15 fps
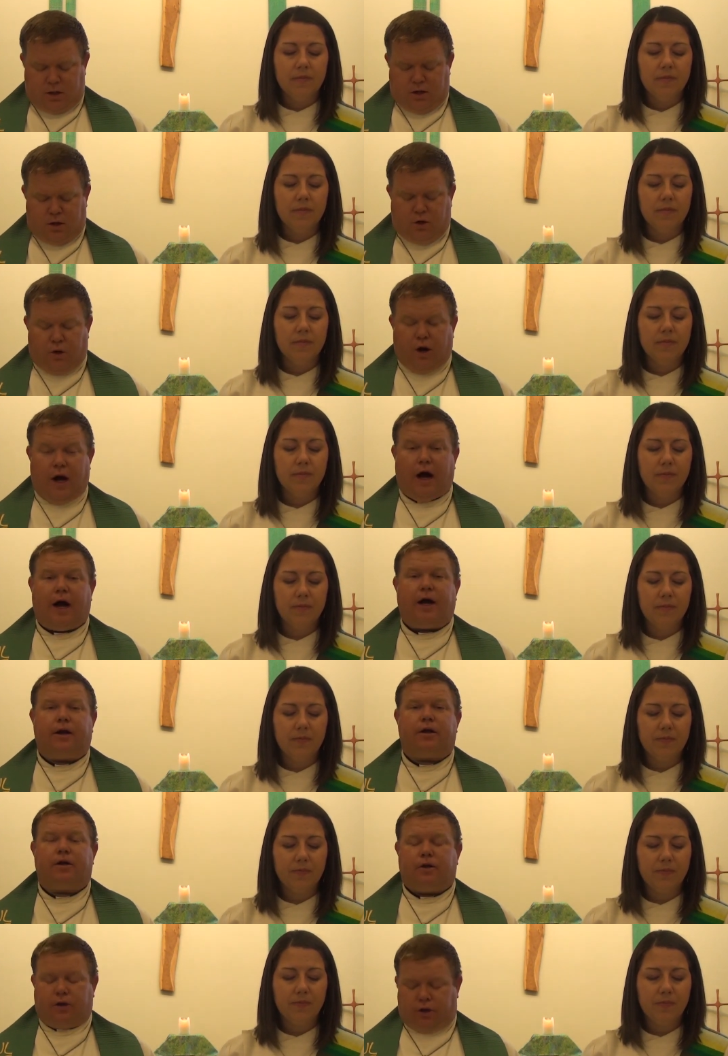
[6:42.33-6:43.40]
Speaker 1: O
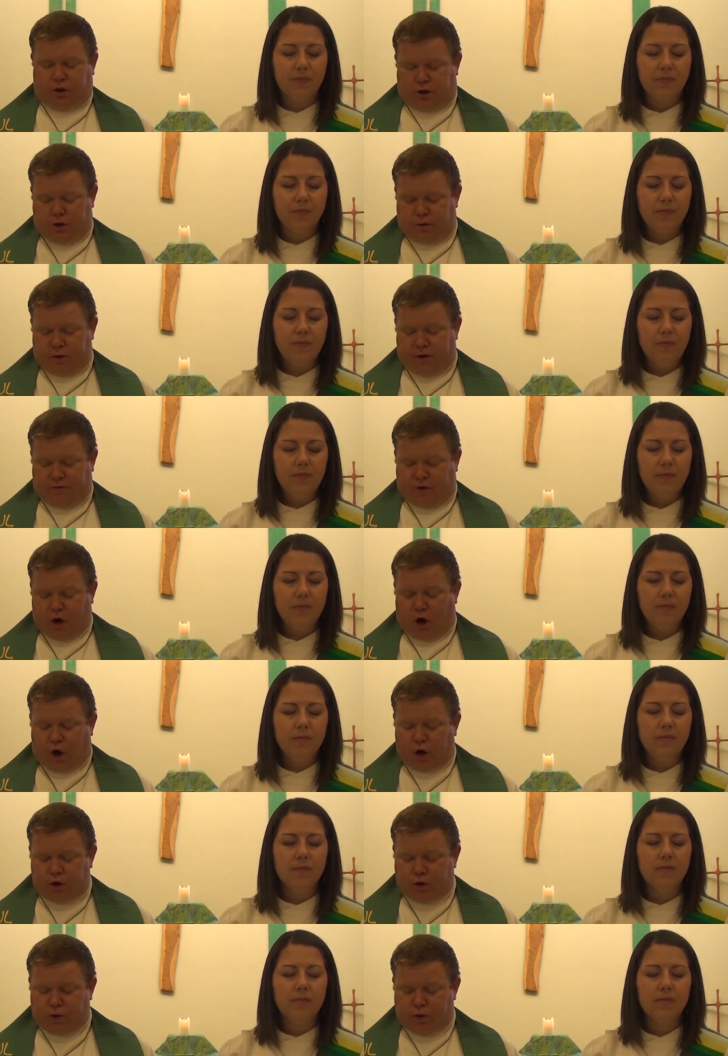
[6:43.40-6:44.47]
God, you have
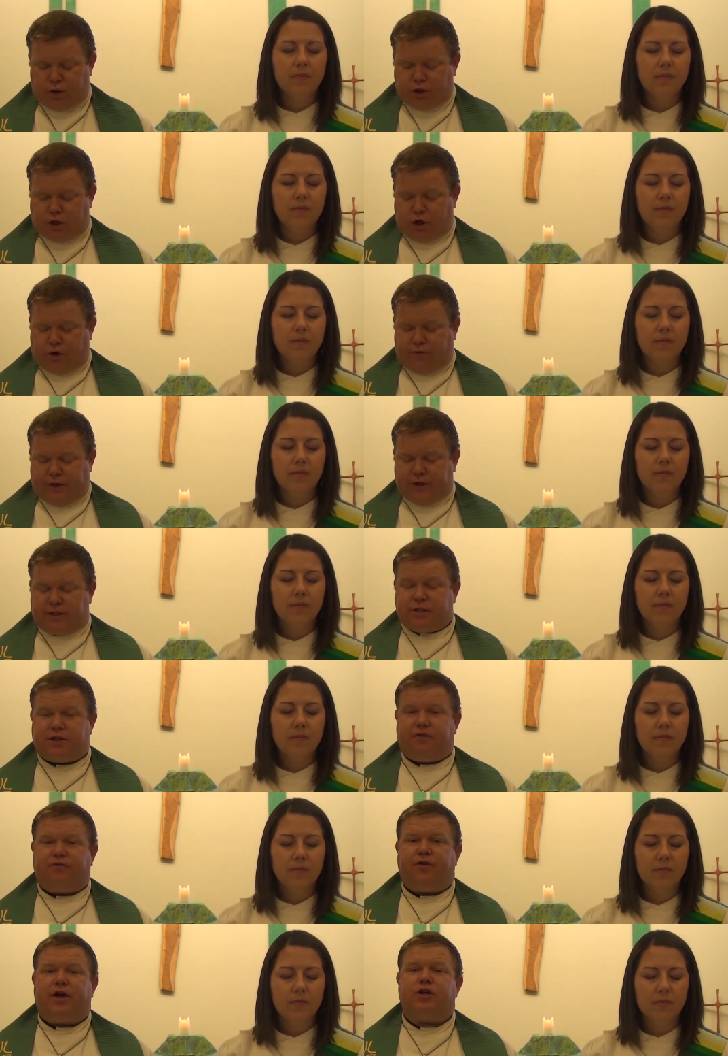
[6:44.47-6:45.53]
called your servants
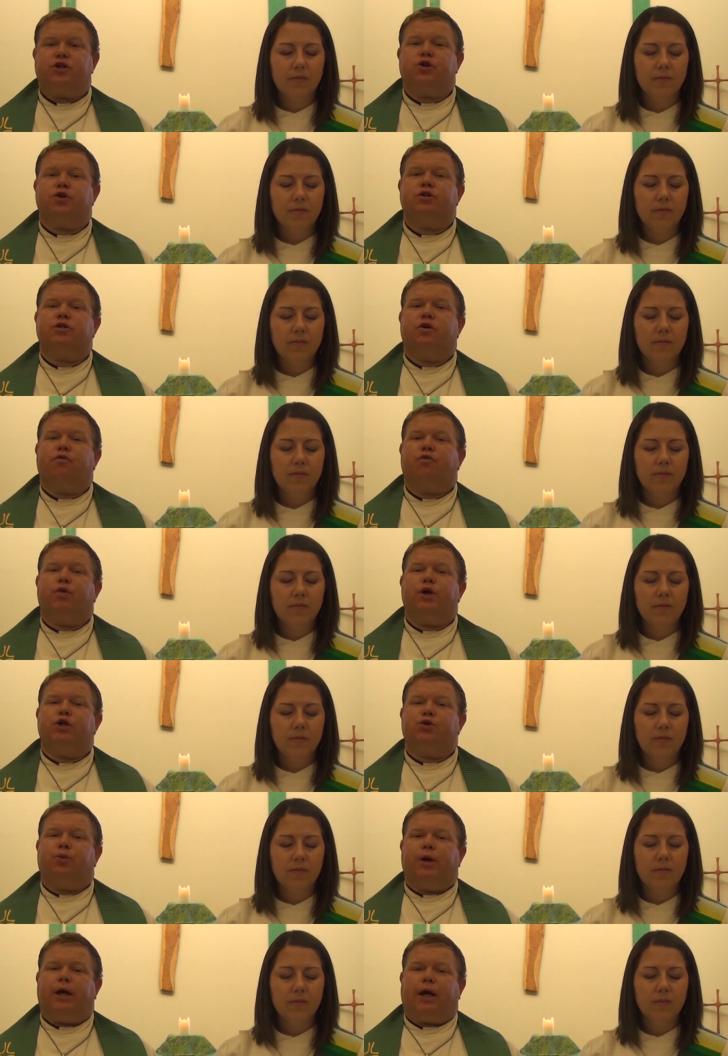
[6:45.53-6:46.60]
to ventures of
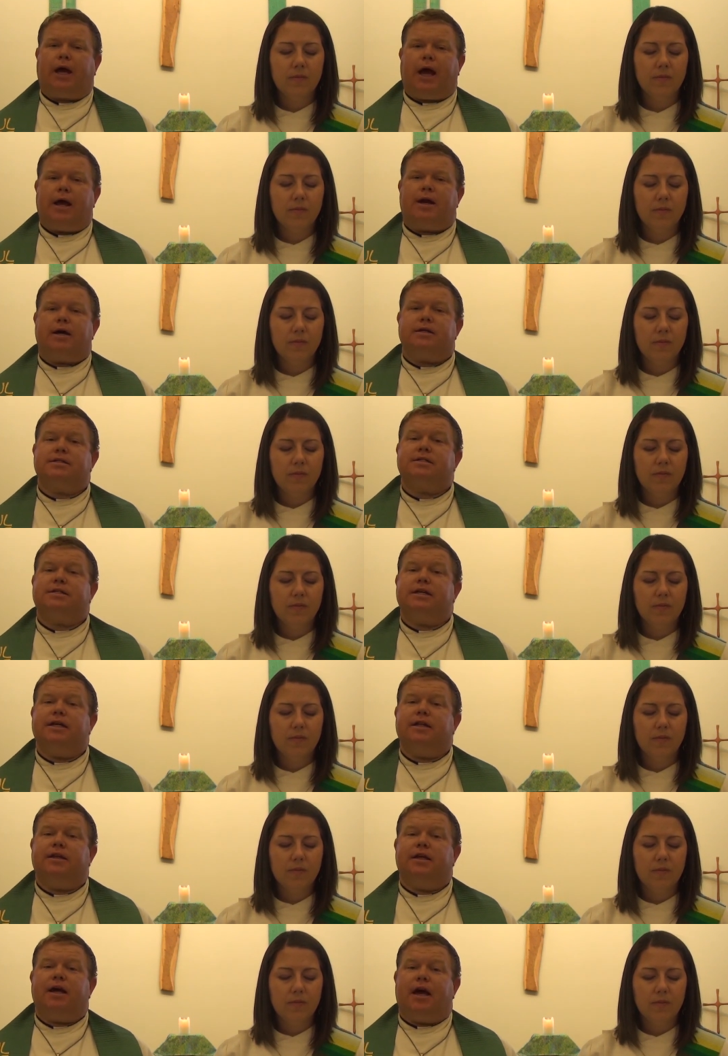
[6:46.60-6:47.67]
which we cannot
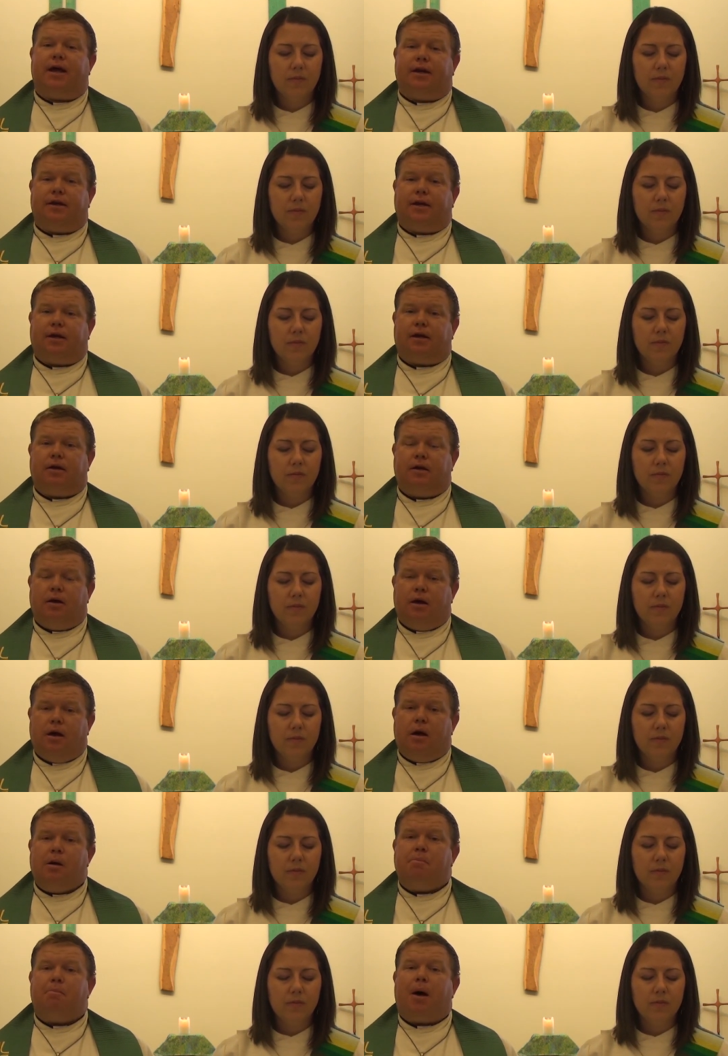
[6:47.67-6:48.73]
see the ending,
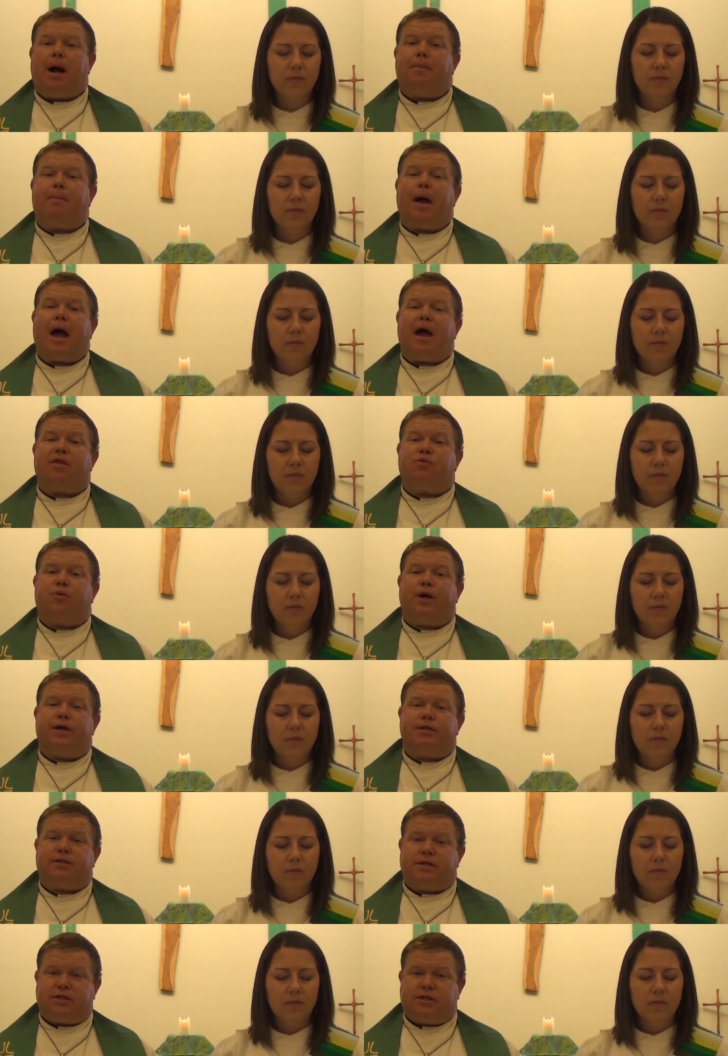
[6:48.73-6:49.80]
by
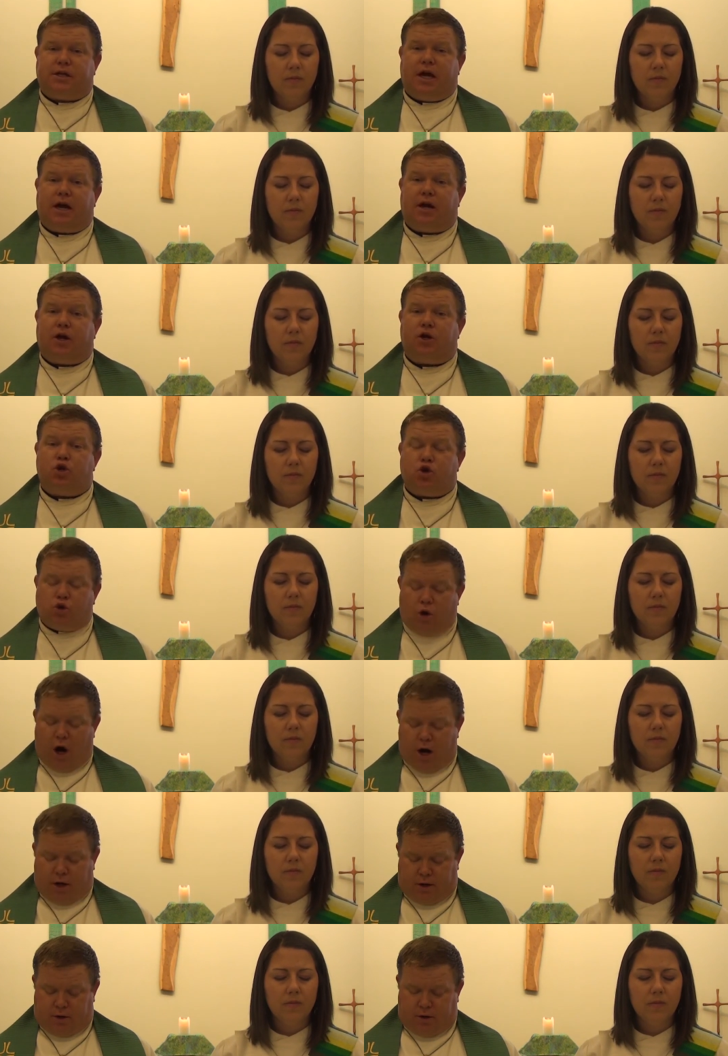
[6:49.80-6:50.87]
pathways as yet
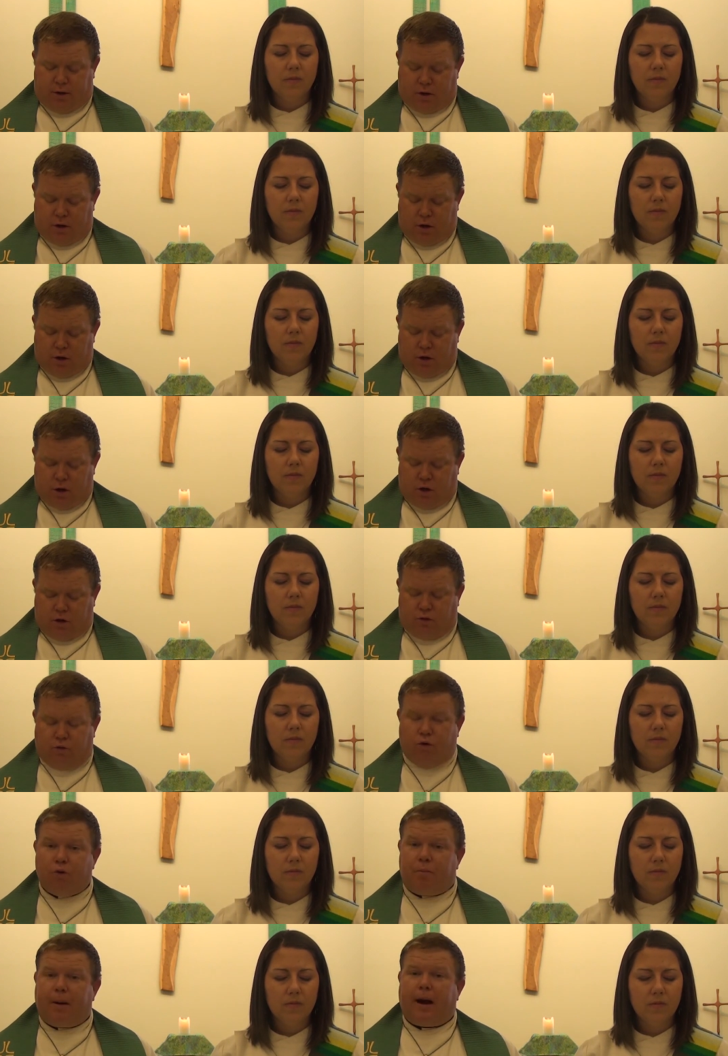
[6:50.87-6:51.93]
untrodden,
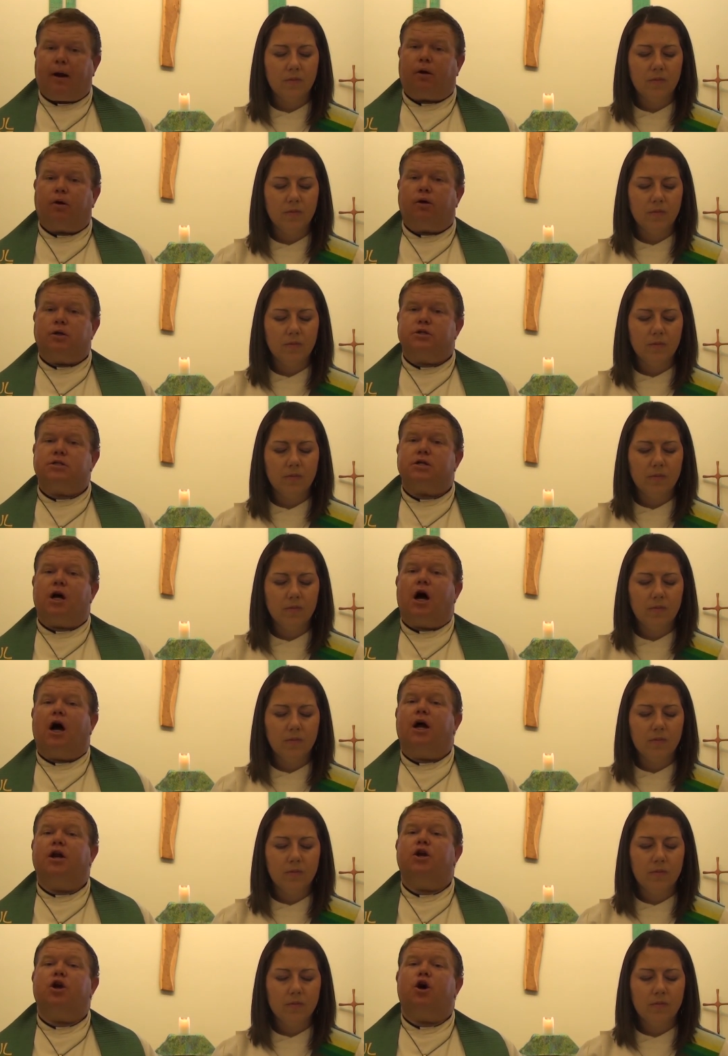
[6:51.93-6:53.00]
through perils
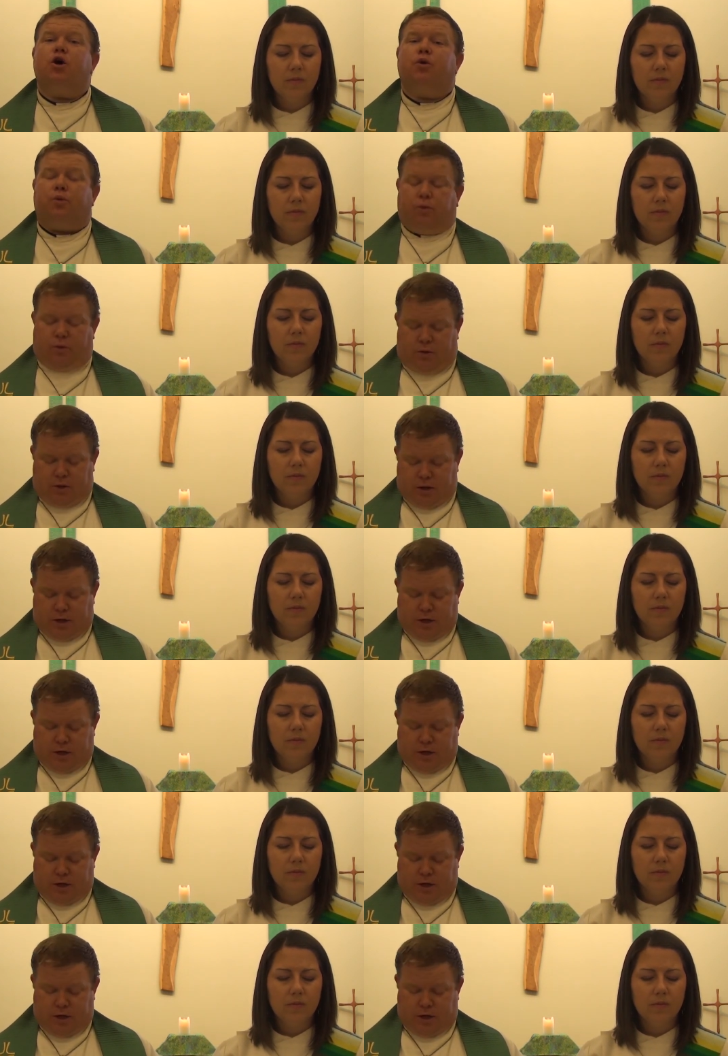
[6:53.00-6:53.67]
unknown.